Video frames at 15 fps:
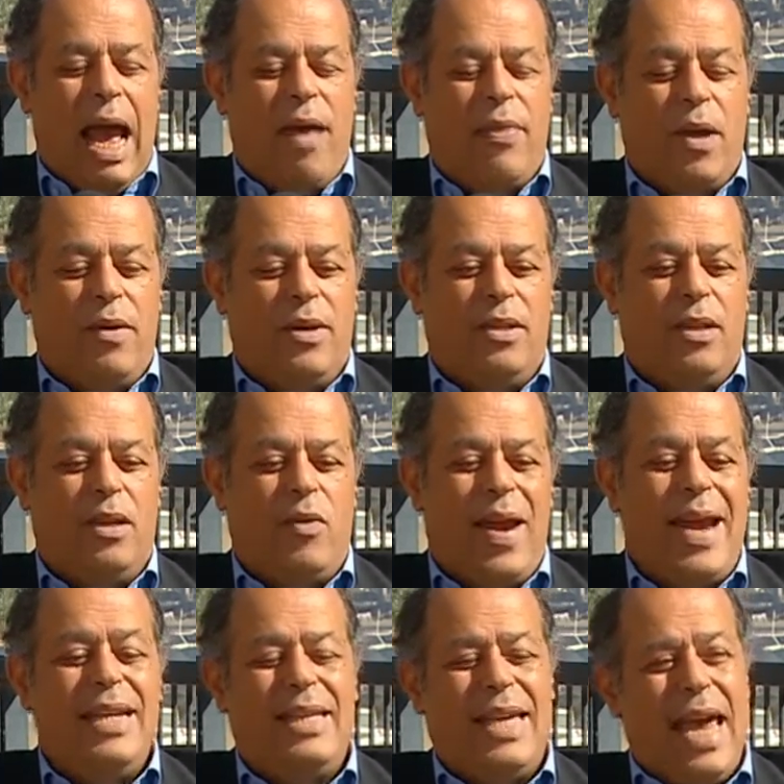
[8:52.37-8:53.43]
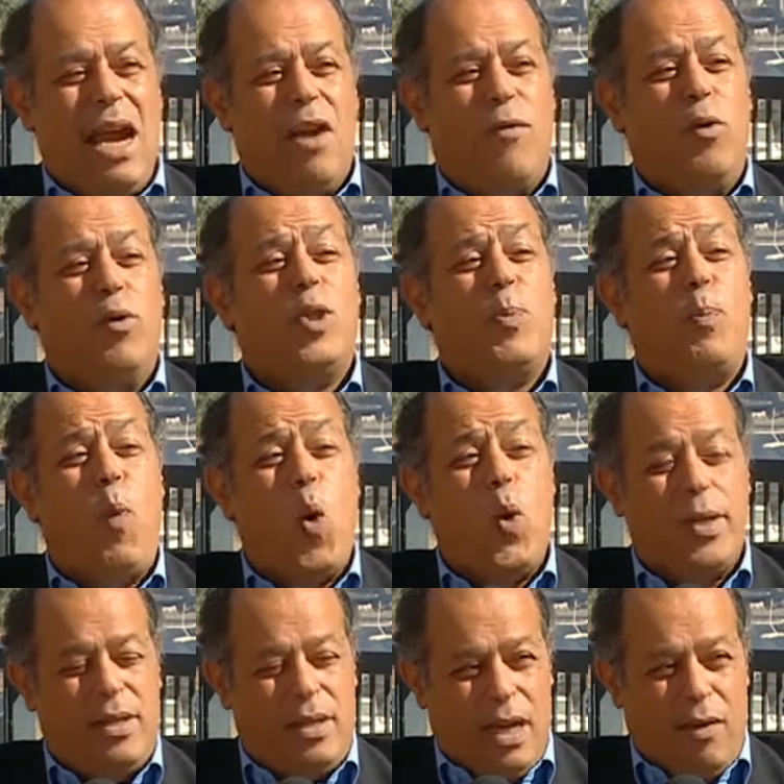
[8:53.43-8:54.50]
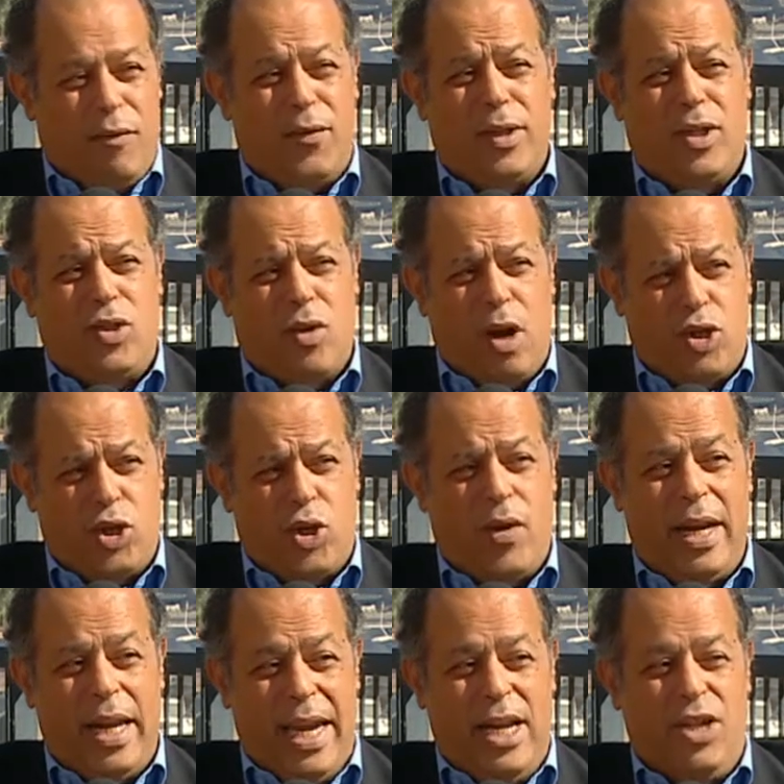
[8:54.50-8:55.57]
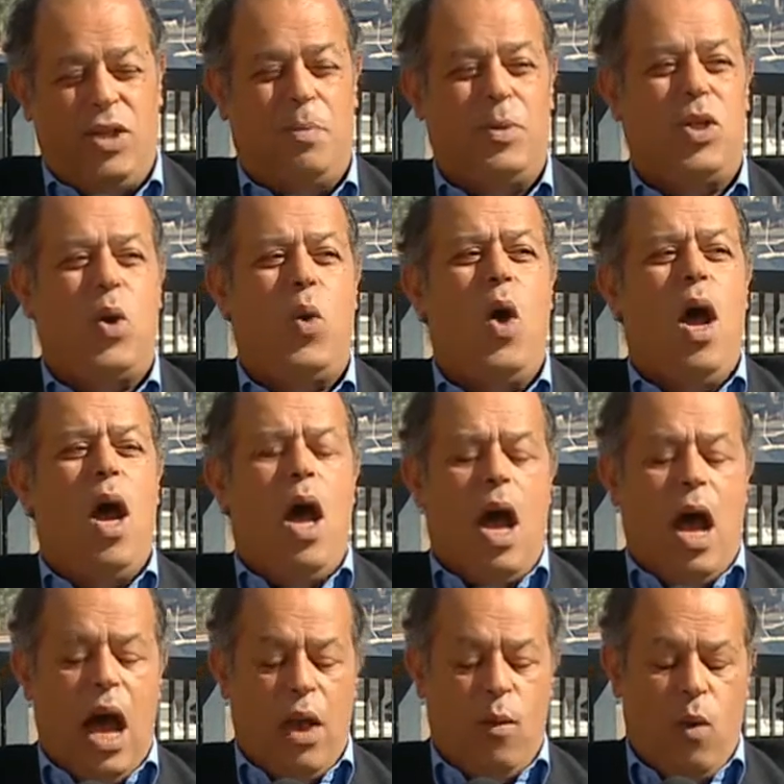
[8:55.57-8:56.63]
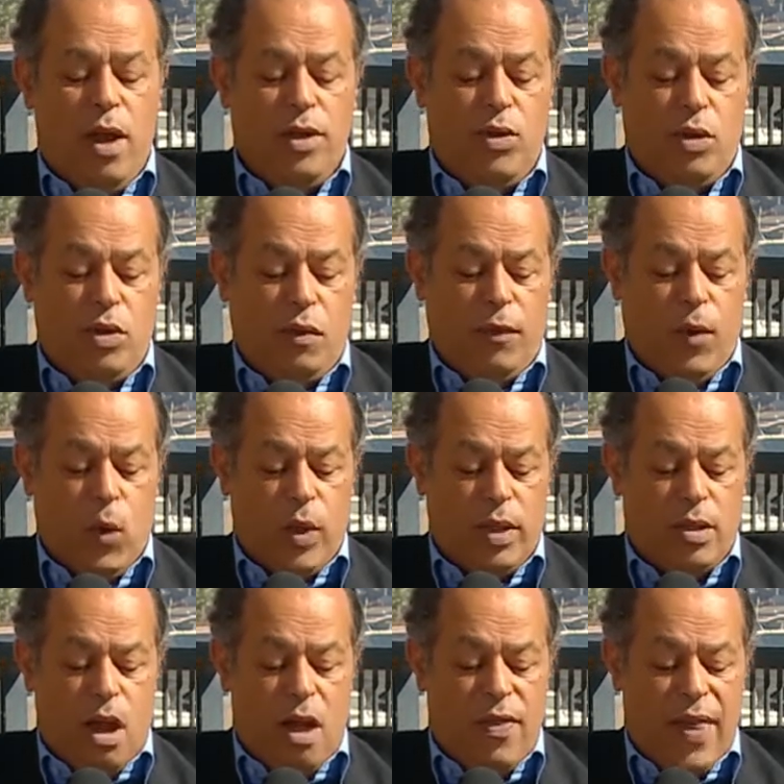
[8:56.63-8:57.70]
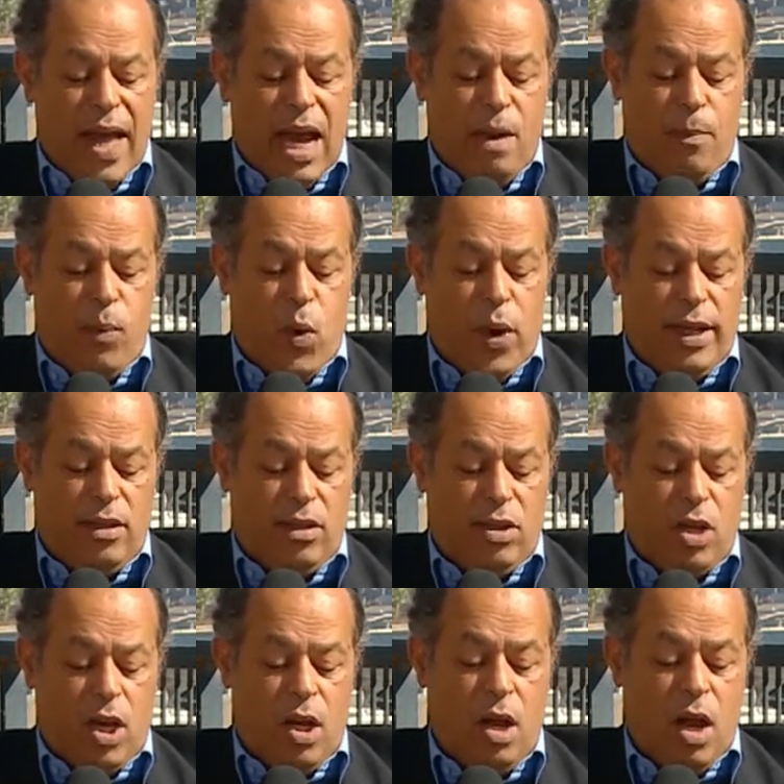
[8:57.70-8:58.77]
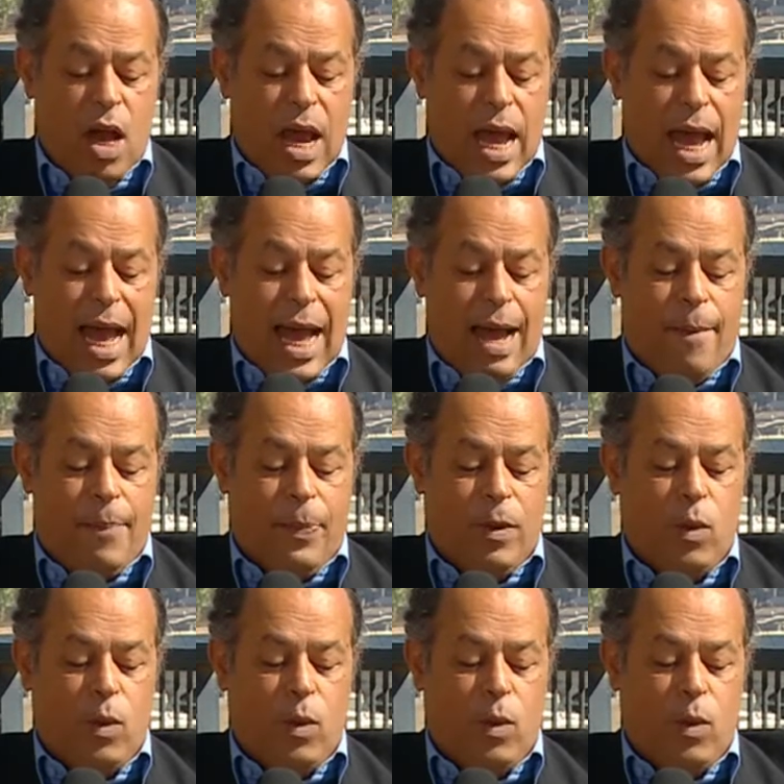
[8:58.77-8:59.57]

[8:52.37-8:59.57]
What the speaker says: there is great care for sports infrastructure in Egypt. So I want you to focus on that point, sir. What